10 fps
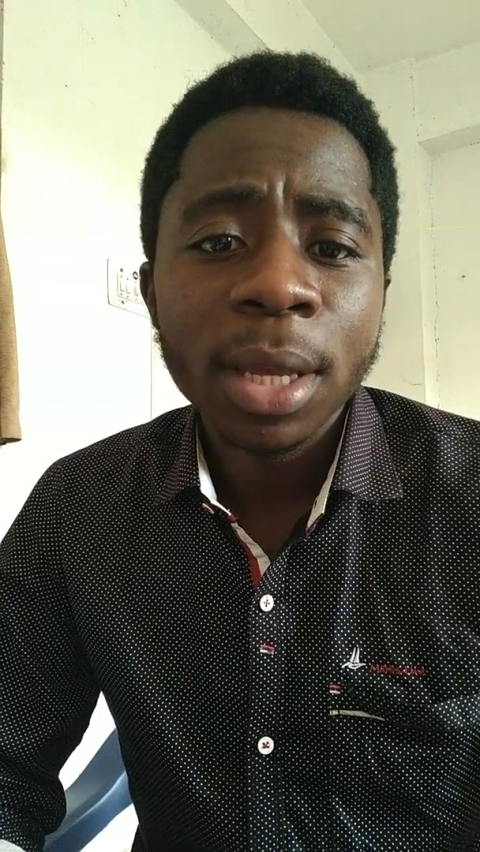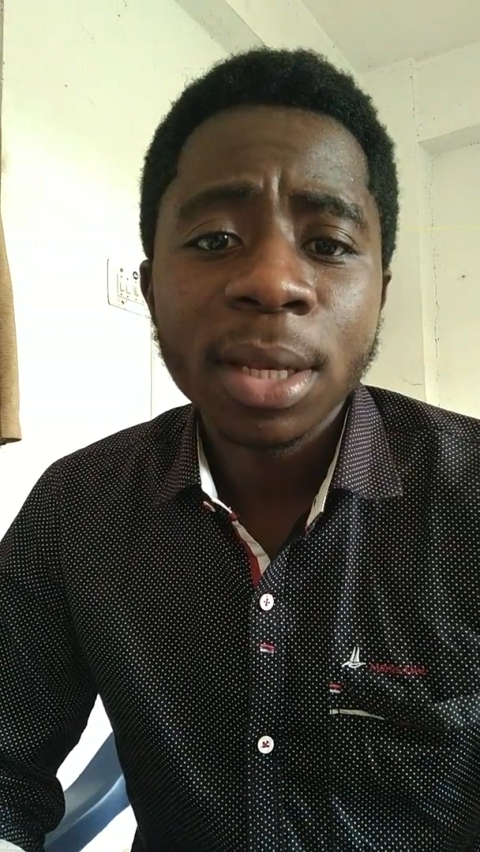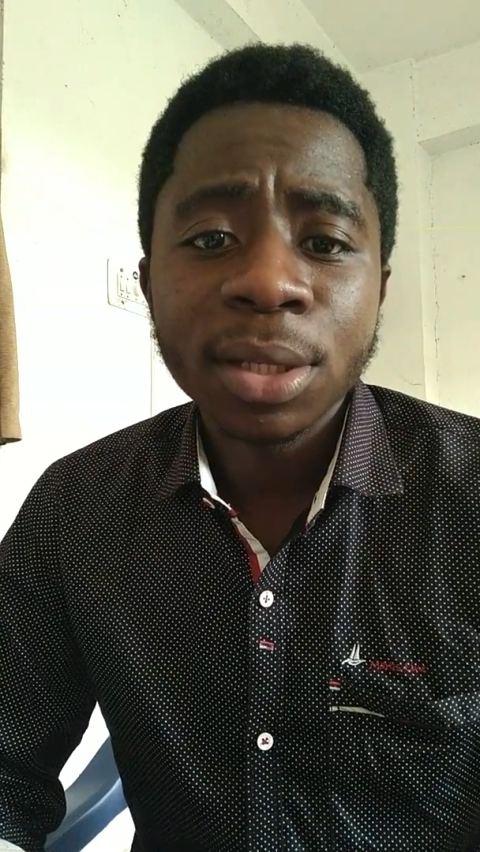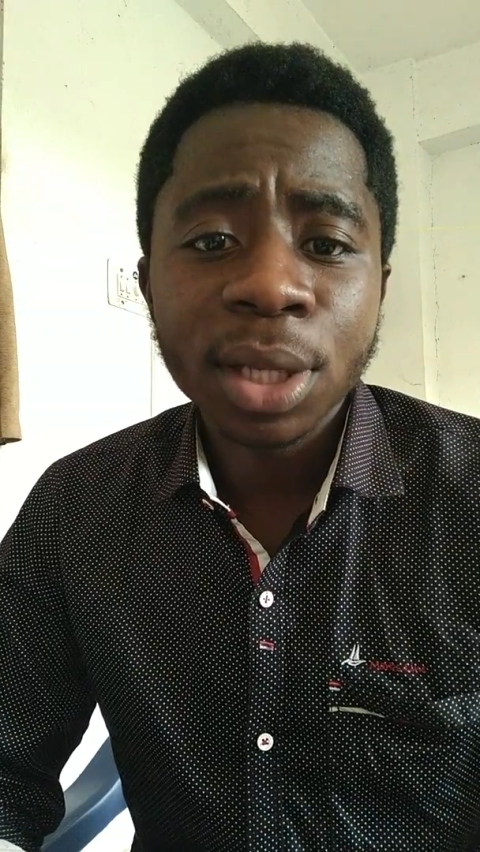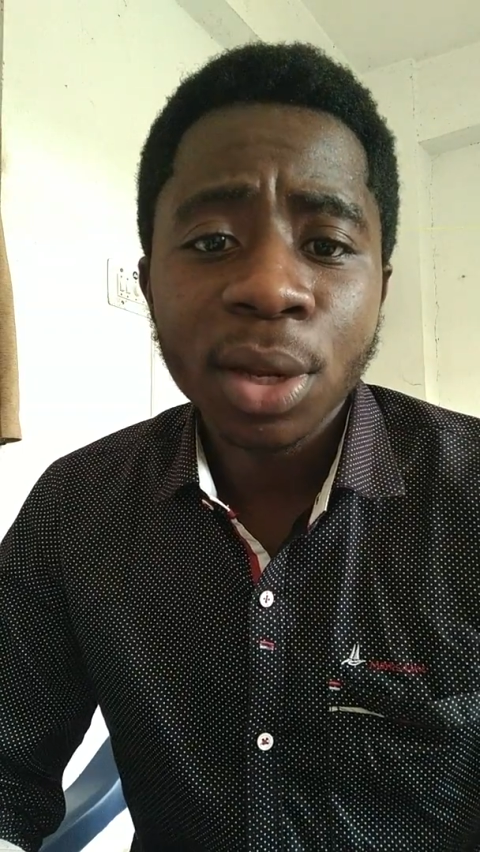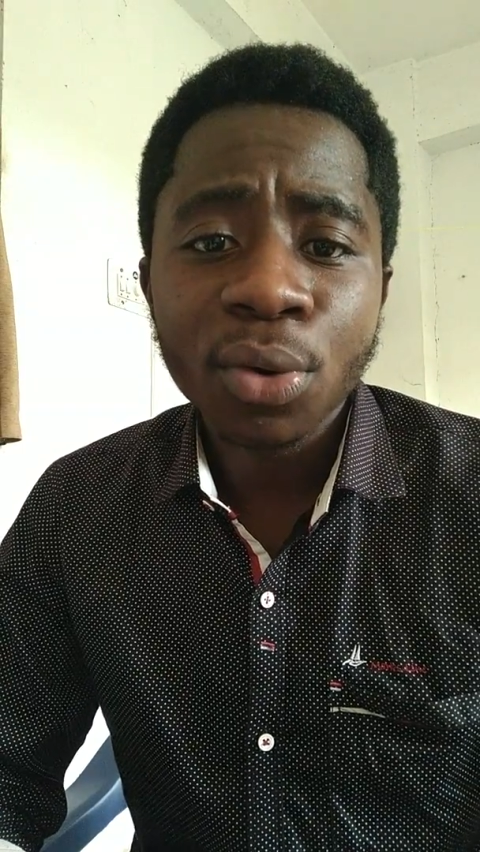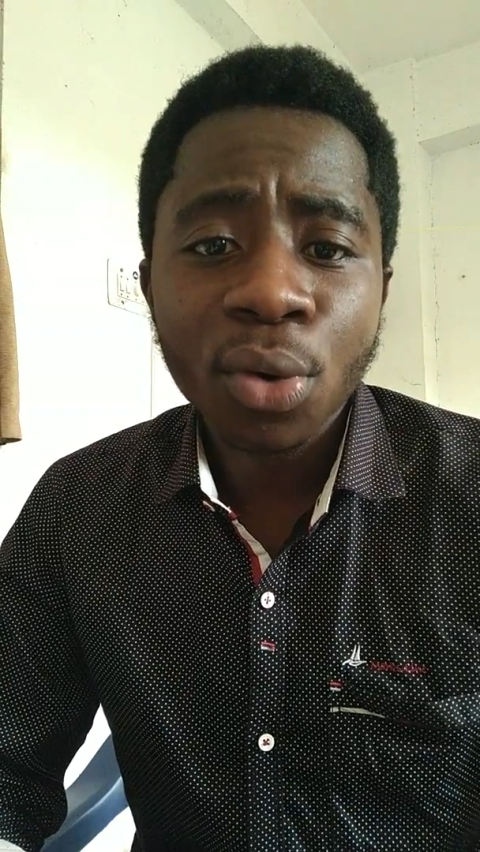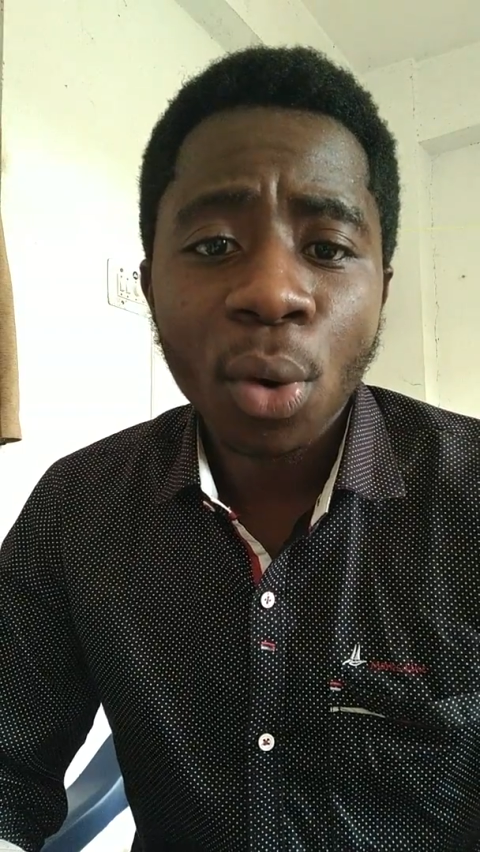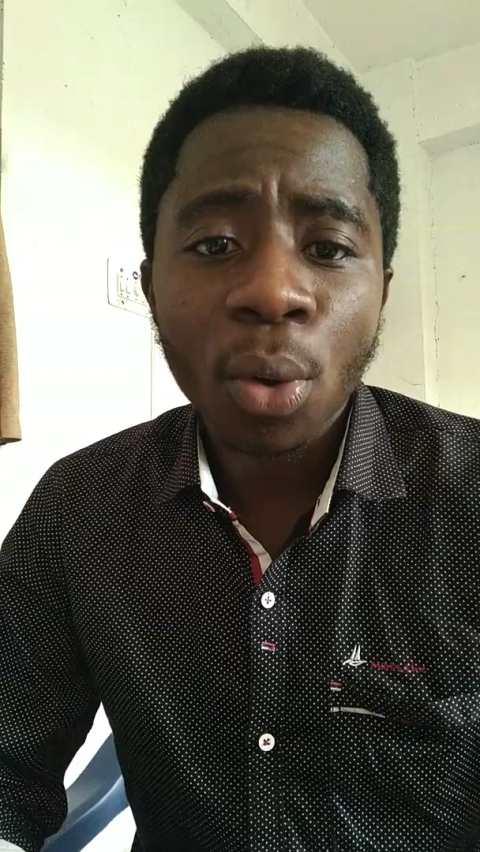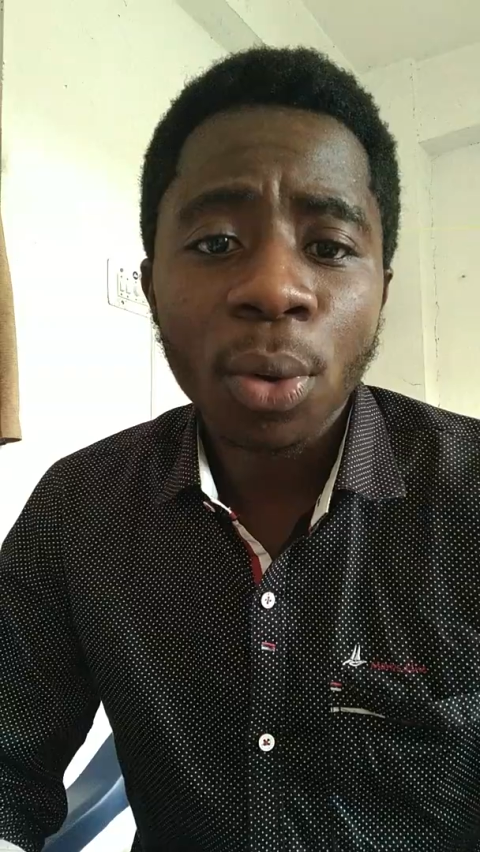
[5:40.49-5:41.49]
in
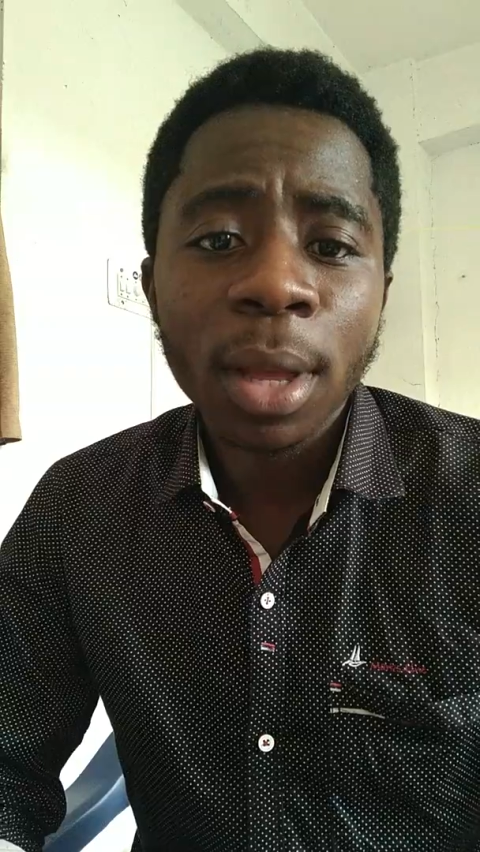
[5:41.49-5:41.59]
general